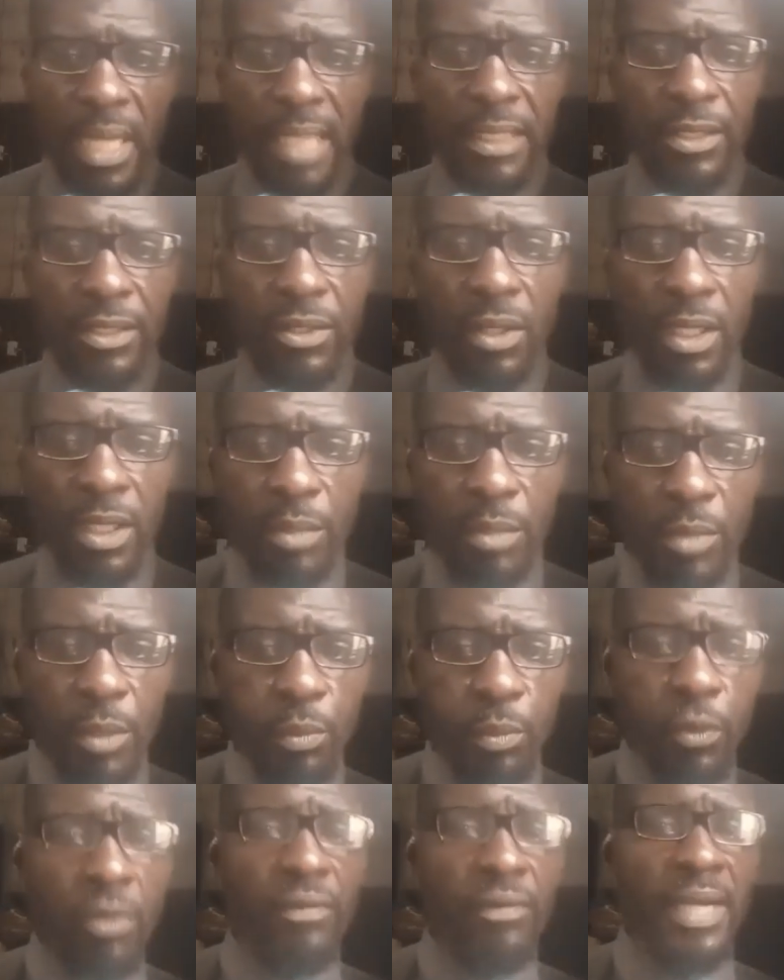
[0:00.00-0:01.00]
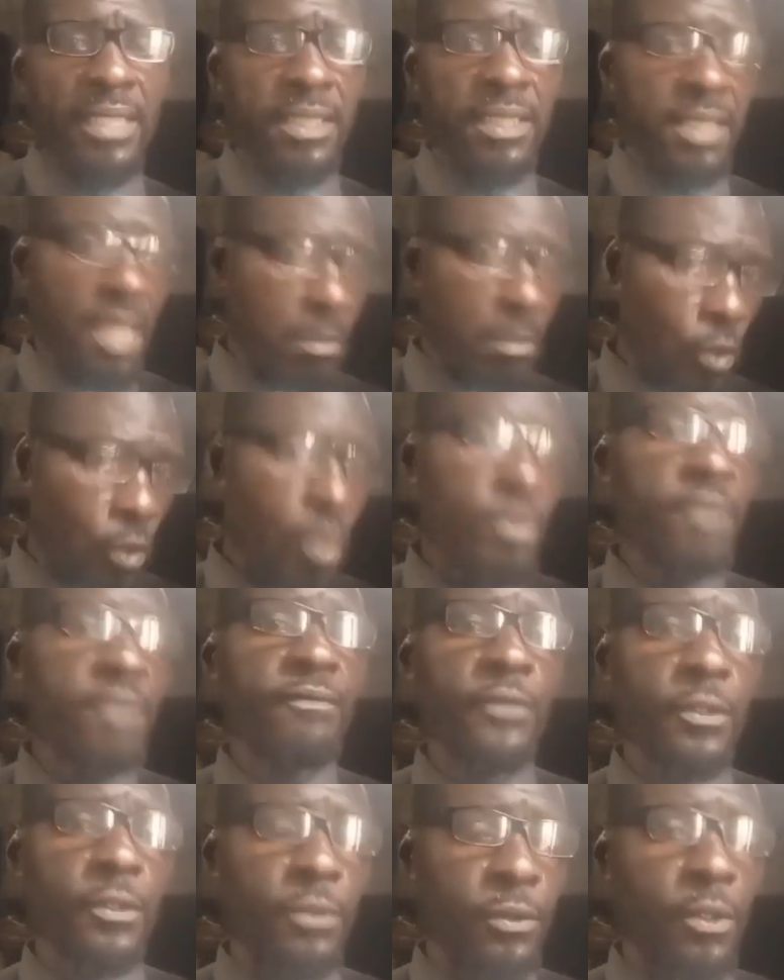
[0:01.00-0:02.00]
You that is calling me poverty, I'm
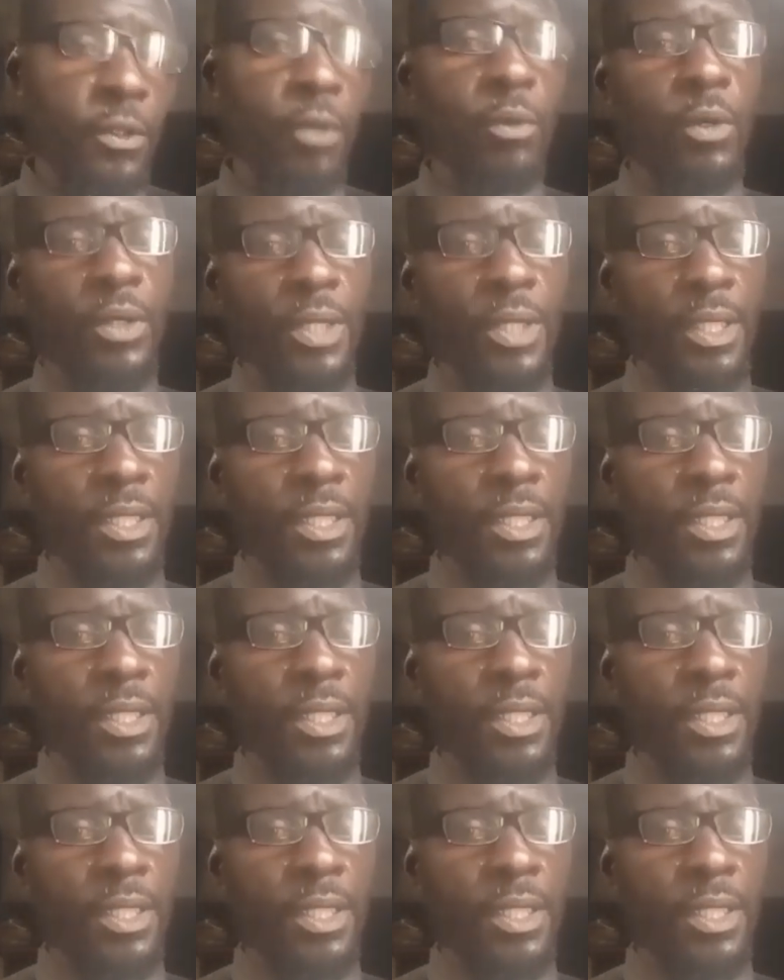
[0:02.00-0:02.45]
coming for you, don't